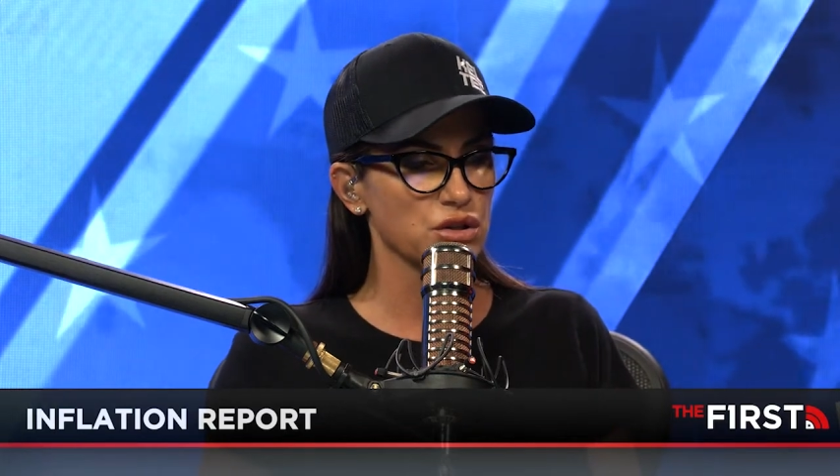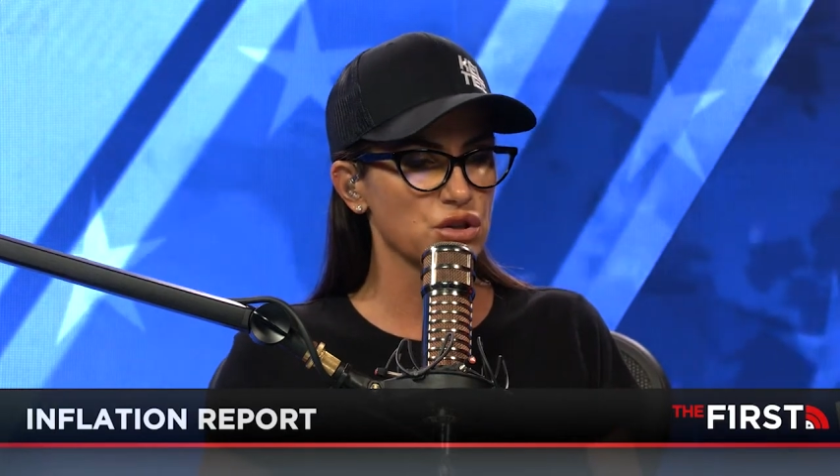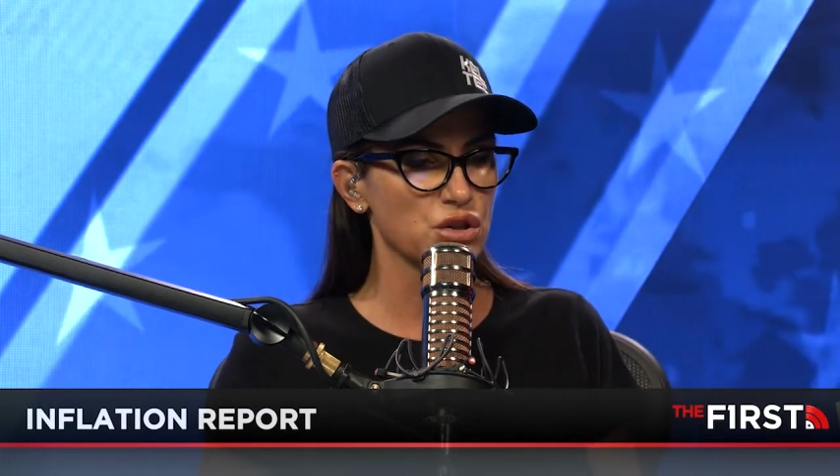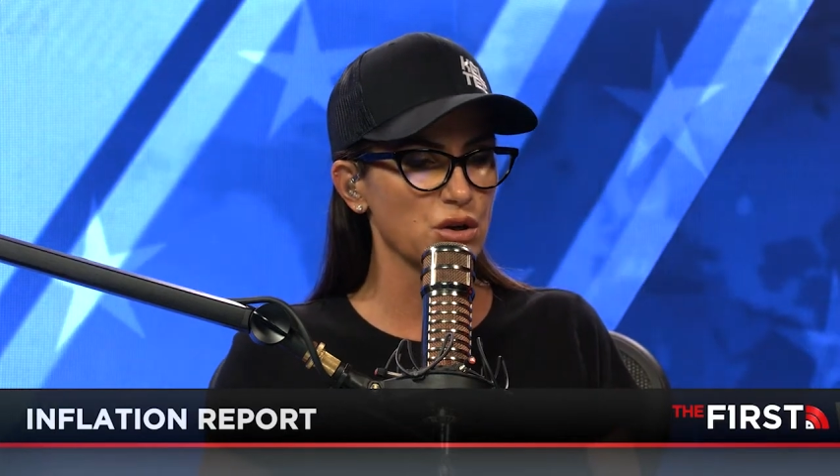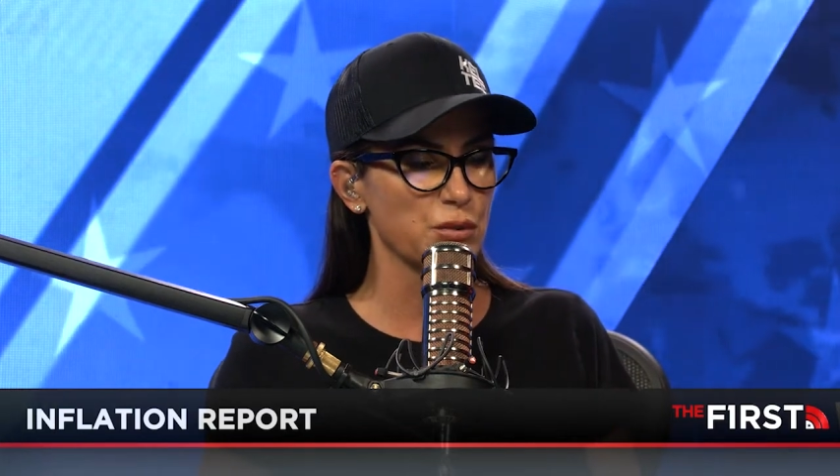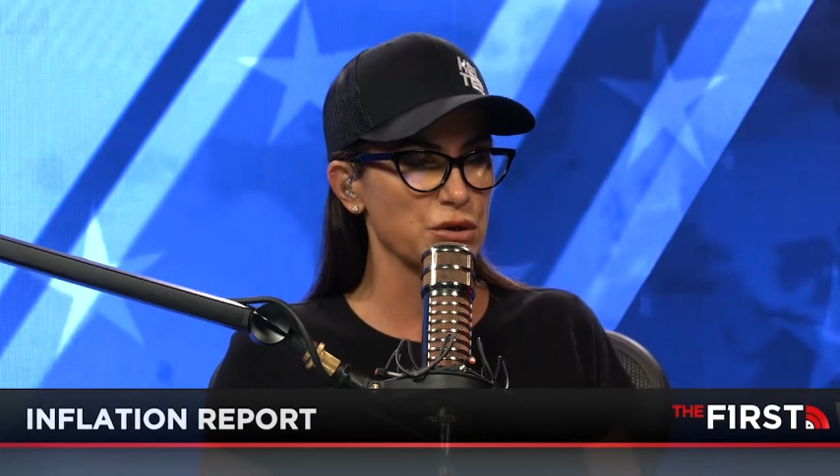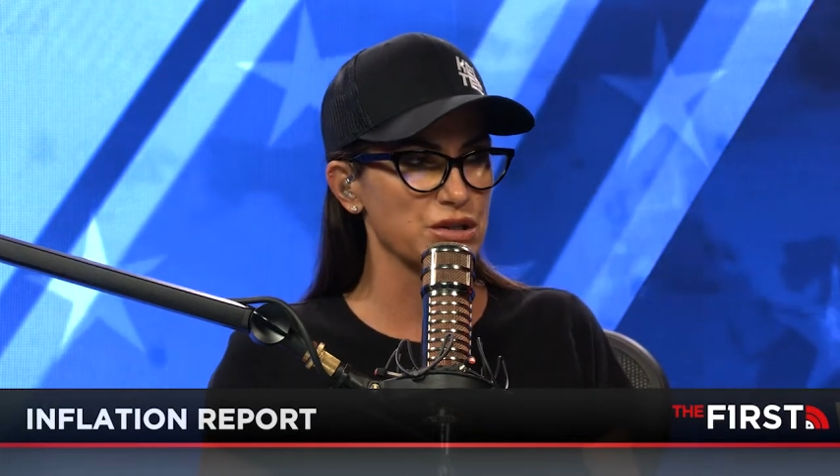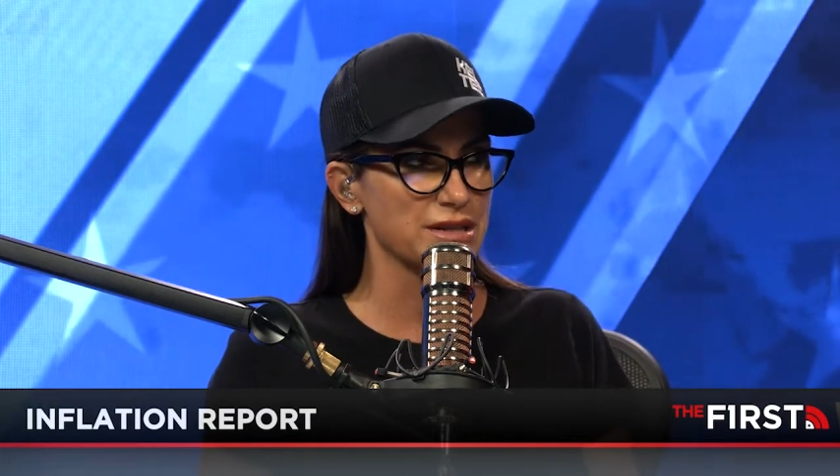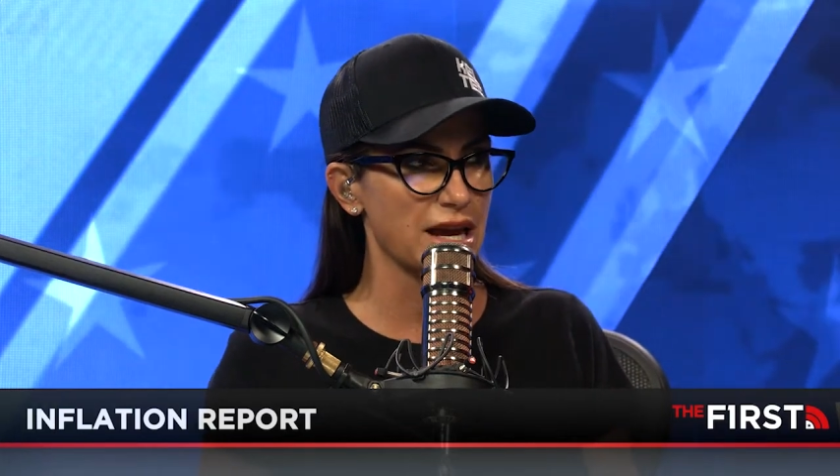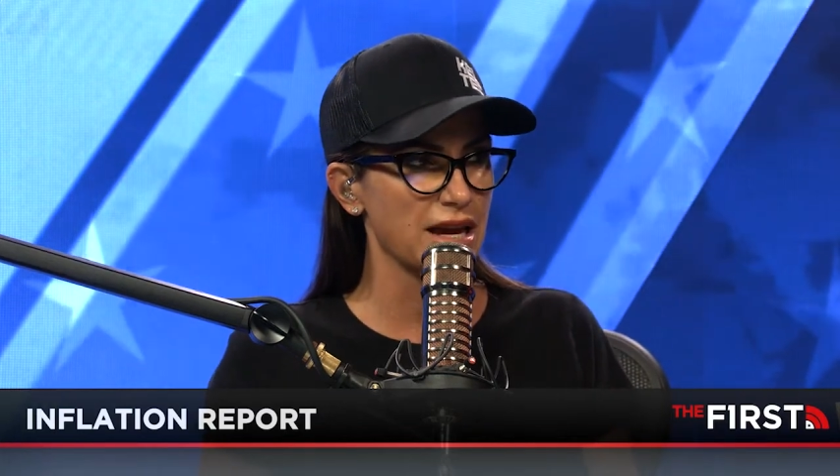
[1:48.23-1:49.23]
super
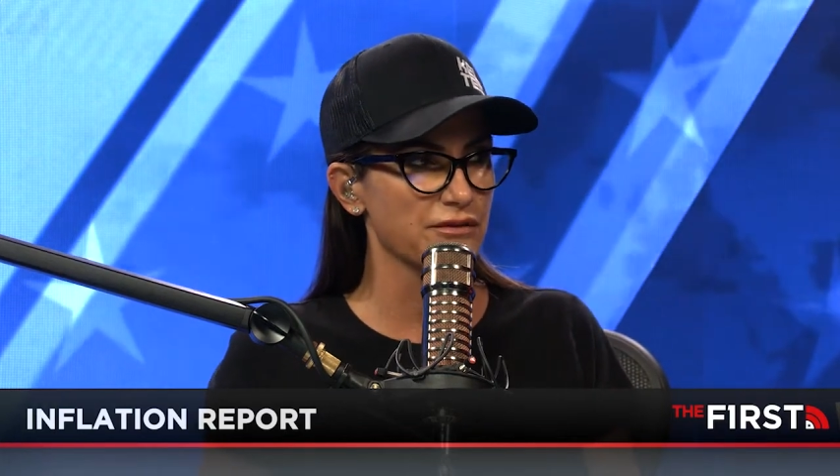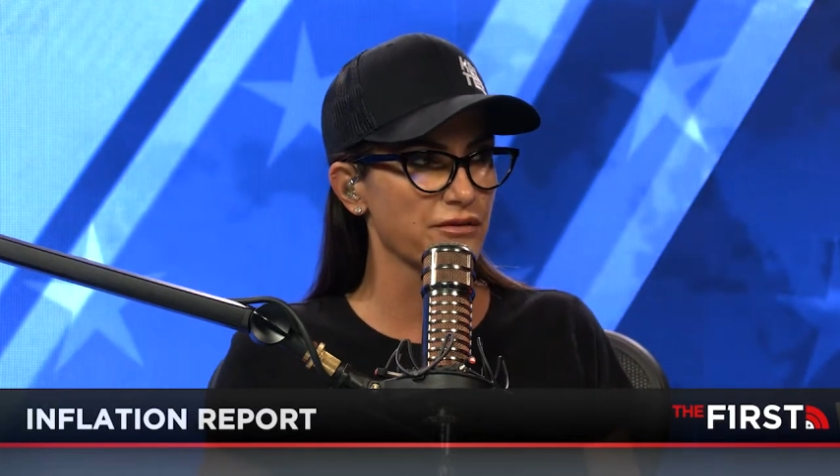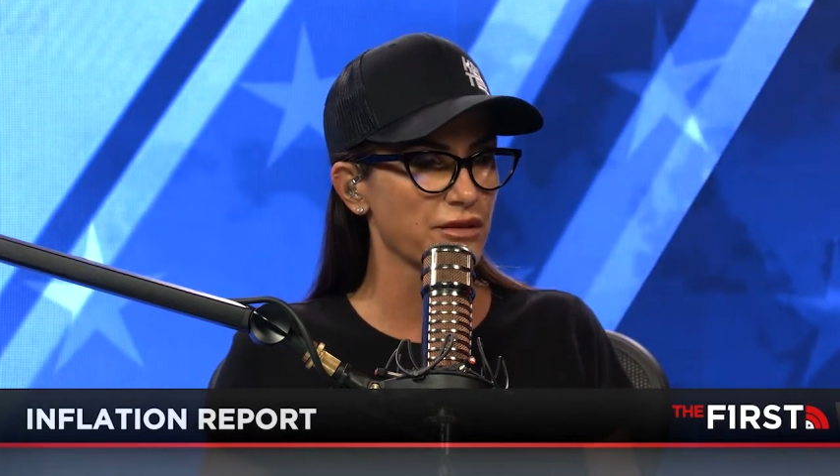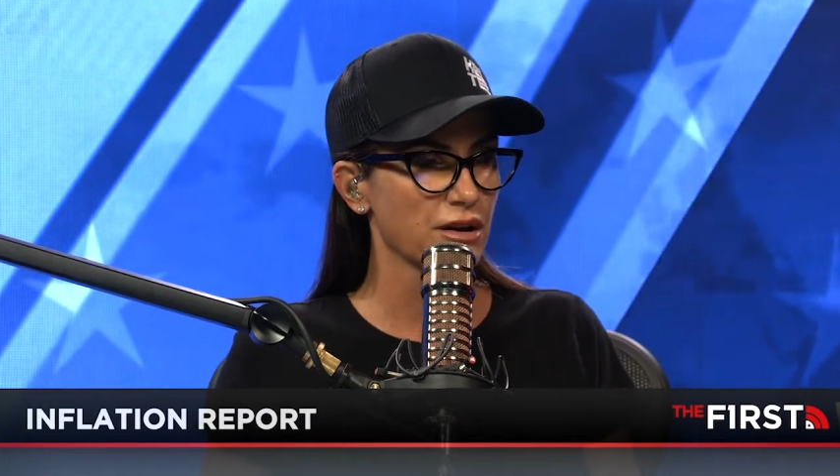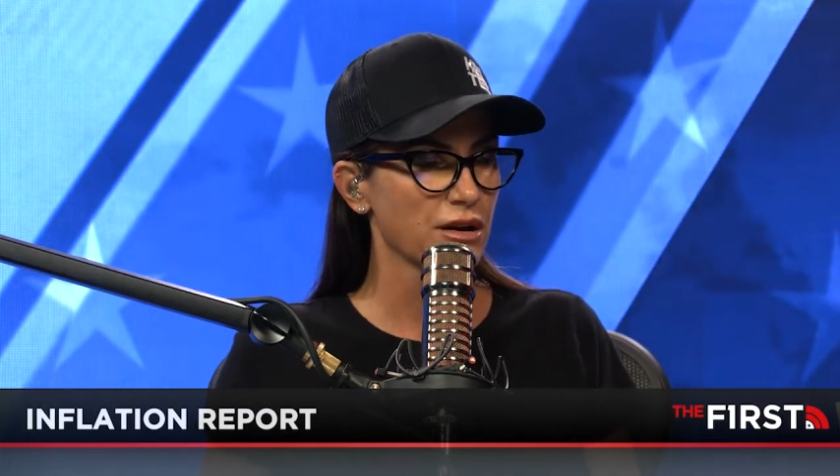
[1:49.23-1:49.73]
safe